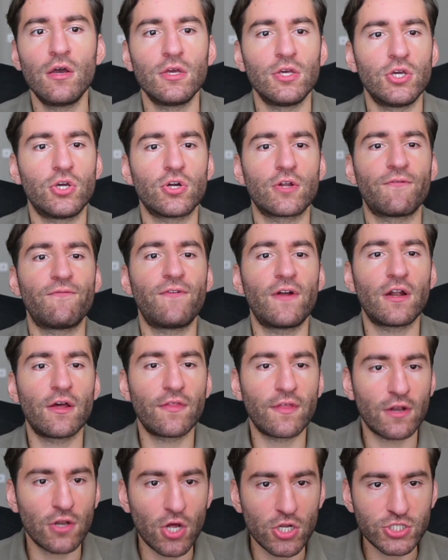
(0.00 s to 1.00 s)
You got to follow
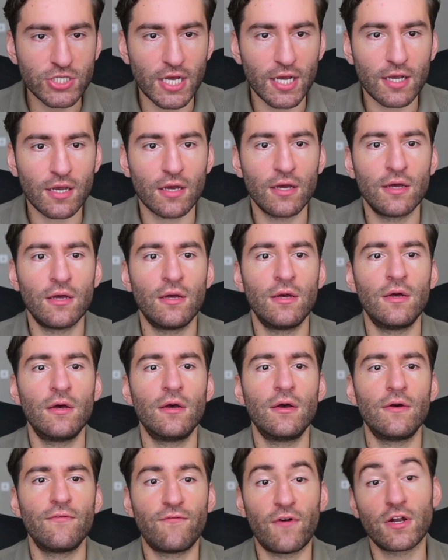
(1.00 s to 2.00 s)
the logic,
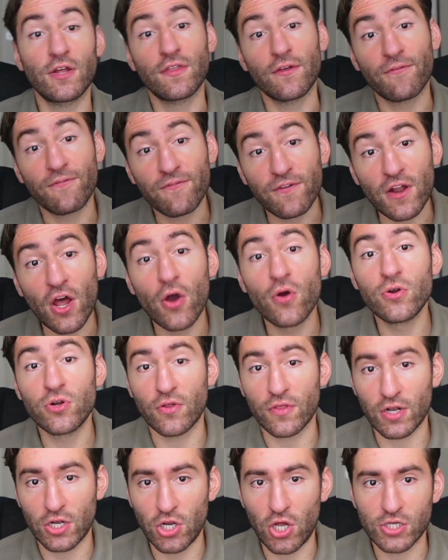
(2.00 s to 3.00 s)
follow the flow,
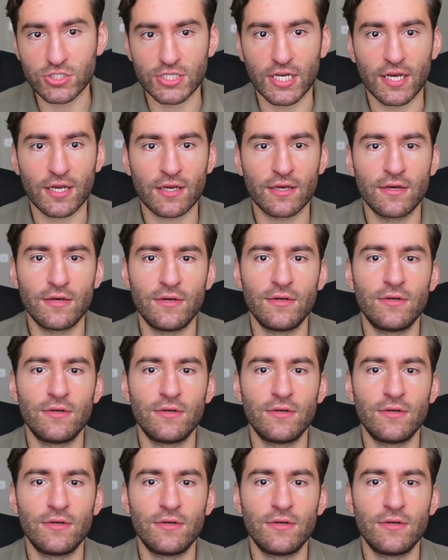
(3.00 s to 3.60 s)
not the logic.